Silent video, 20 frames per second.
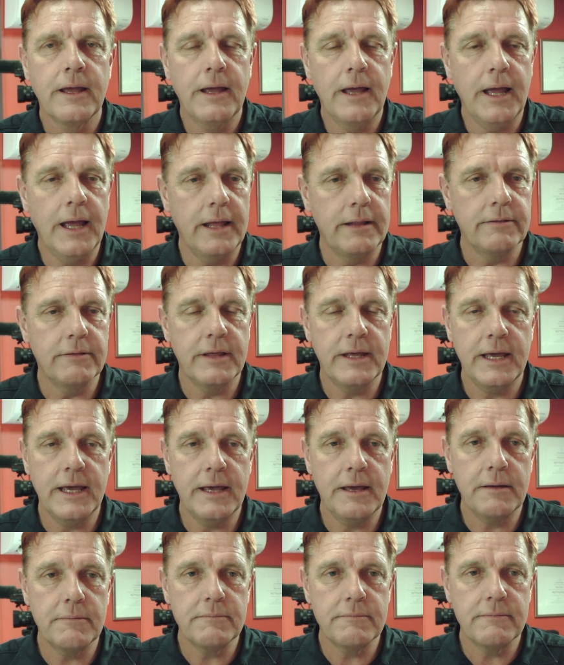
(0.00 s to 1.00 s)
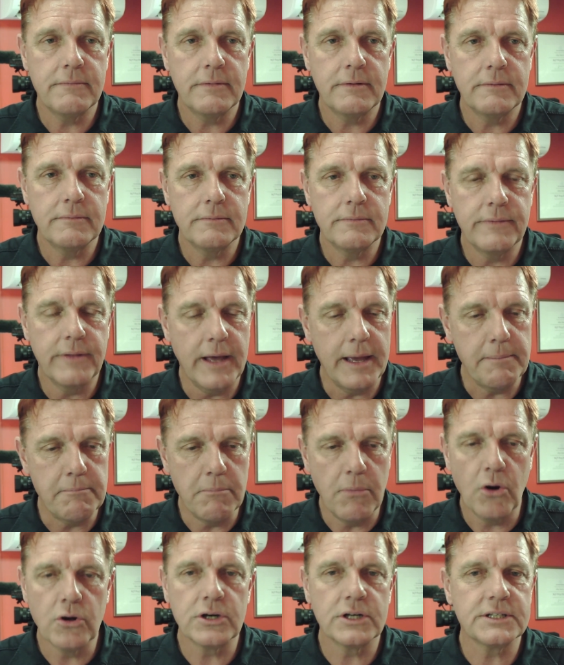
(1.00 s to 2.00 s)
and they
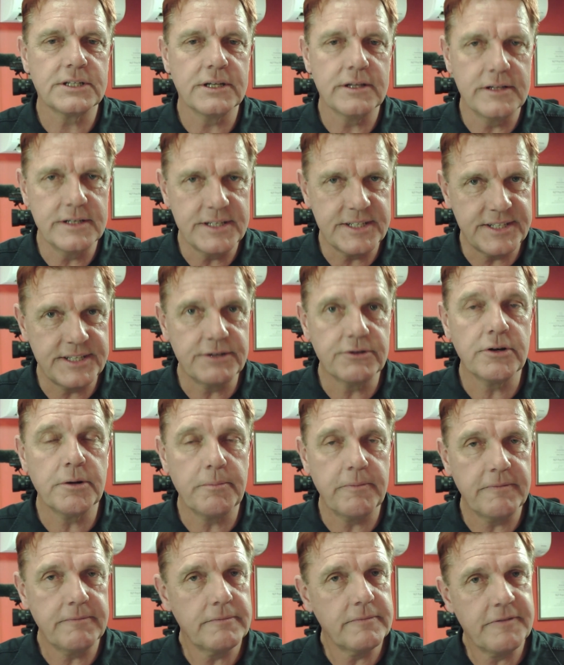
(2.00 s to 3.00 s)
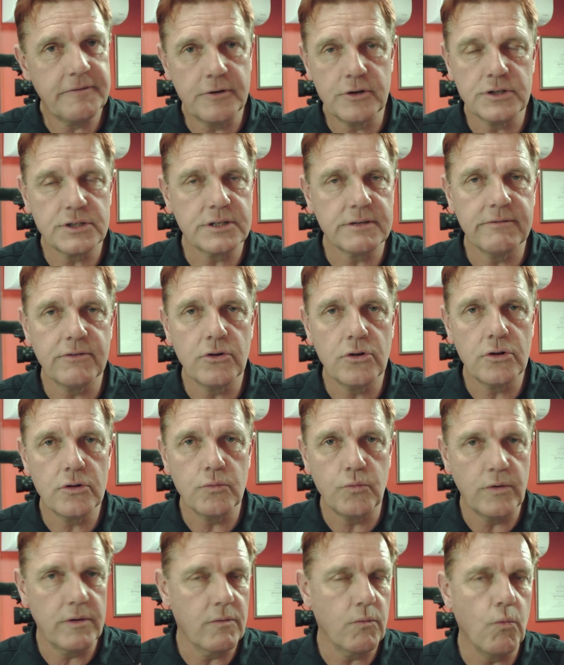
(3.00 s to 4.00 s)
monitor the syrup first of all
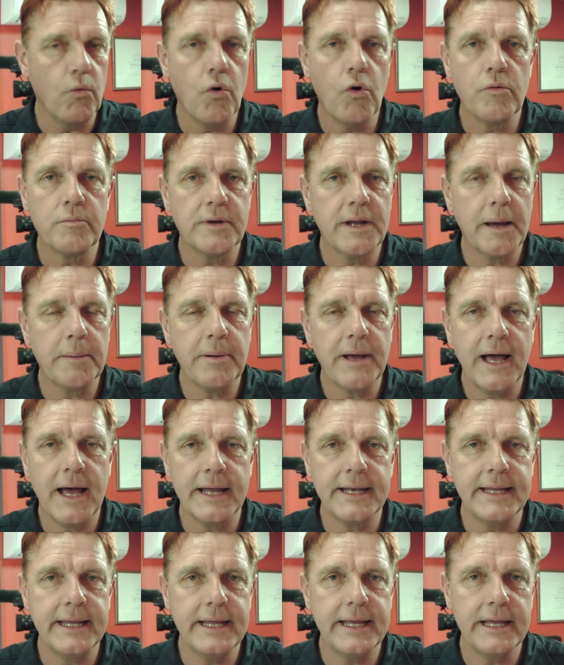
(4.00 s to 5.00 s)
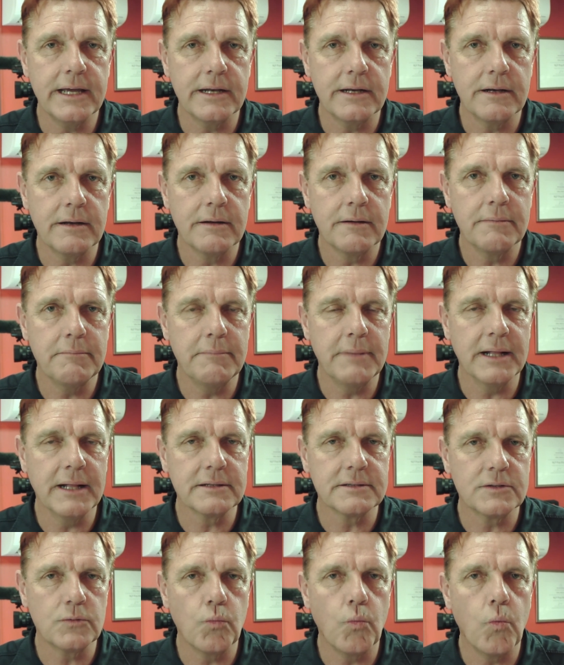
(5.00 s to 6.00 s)
with warmed up honey and
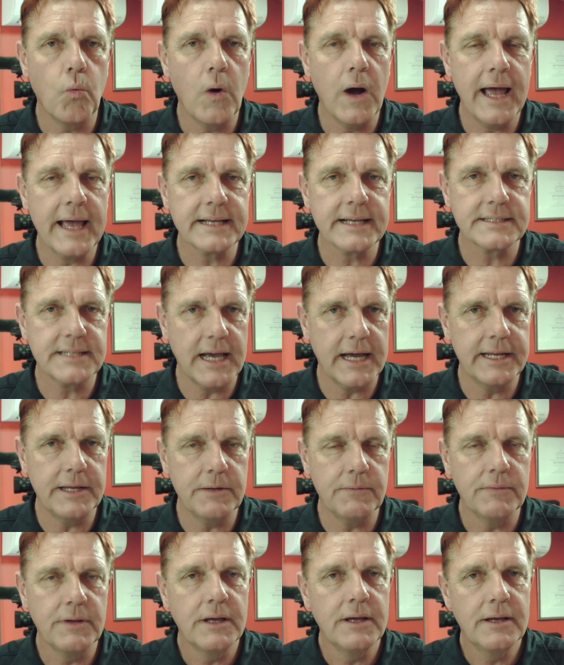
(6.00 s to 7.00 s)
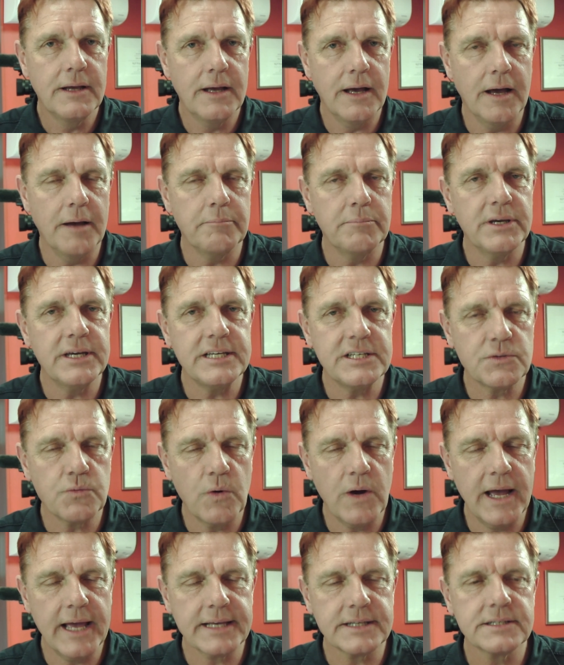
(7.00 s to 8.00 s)
melted wax,
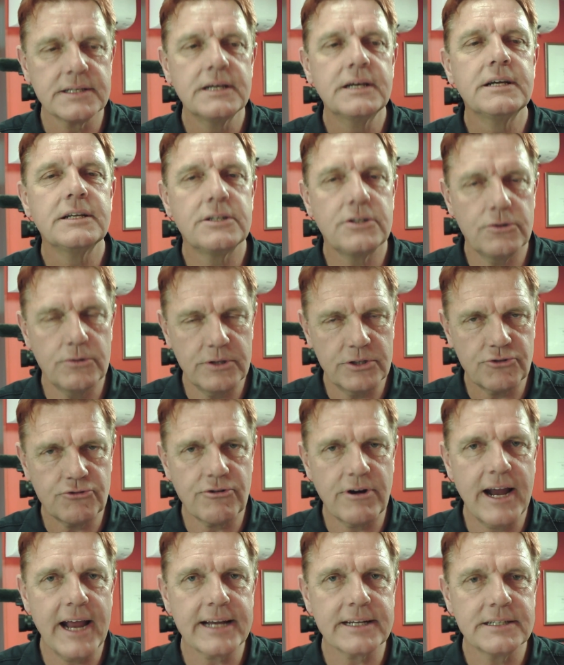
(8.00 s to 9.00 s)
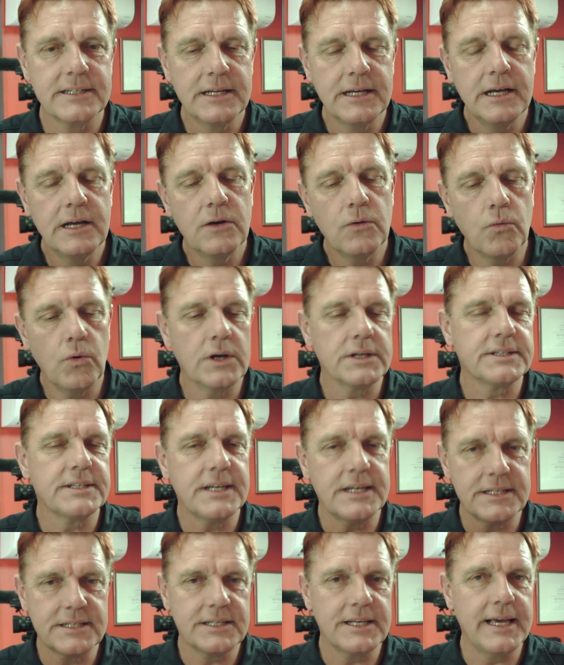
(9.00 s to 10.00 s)
beeswax to attract. Once
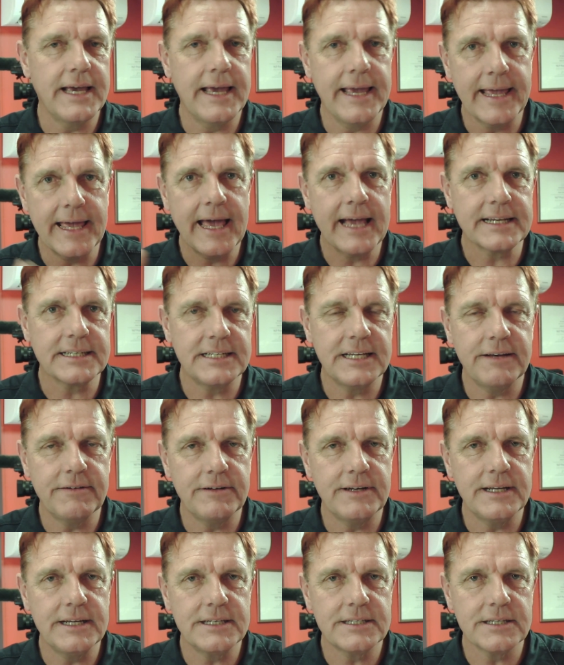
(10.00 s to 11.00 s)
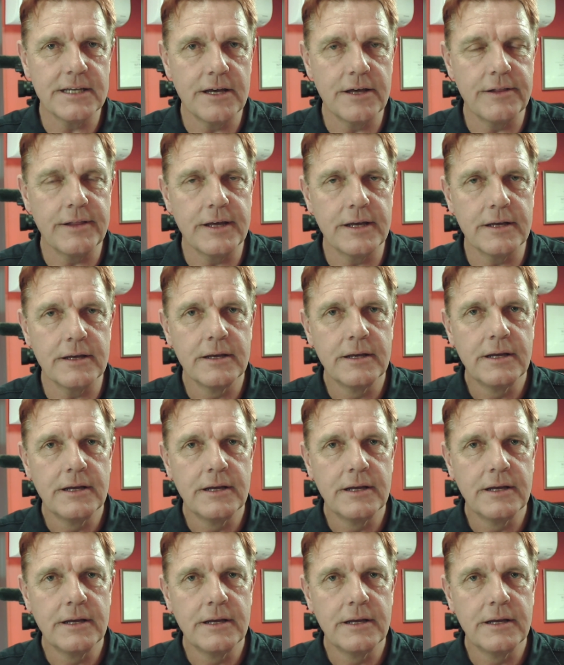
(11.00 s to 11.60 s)
they're seeing activity, so the